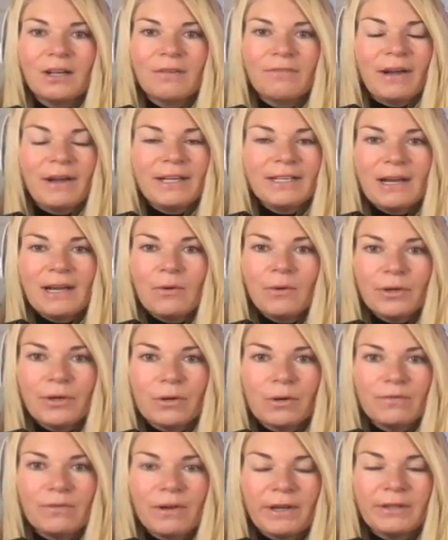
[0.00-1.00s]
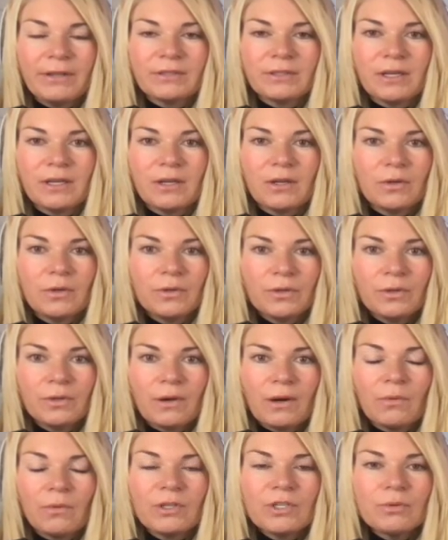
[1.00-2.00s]
Find out what your core values are, who you
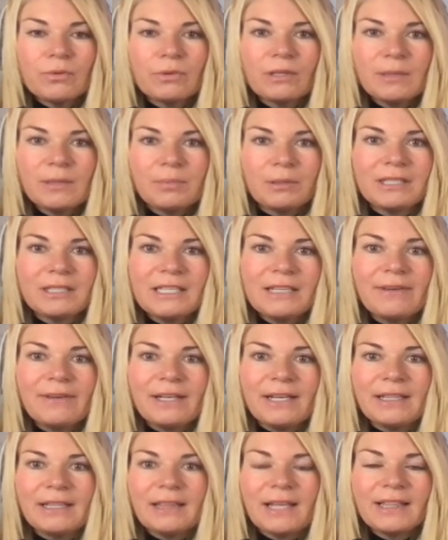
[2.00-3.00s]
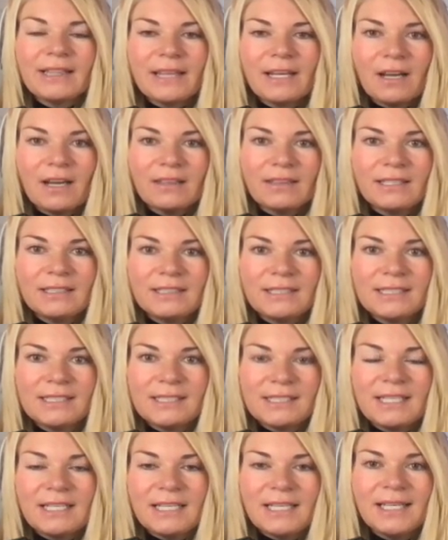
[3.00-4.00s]
are, what you really believe in, and let that
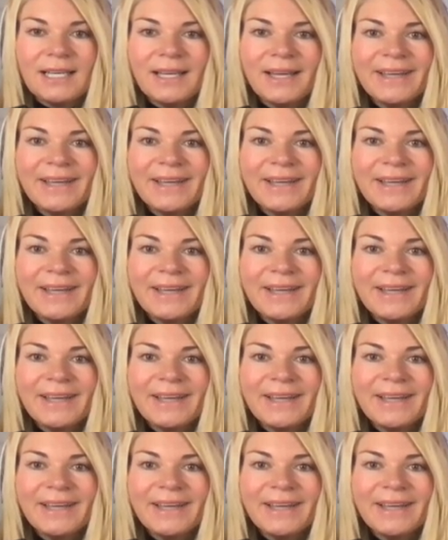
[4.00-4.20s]
authenticity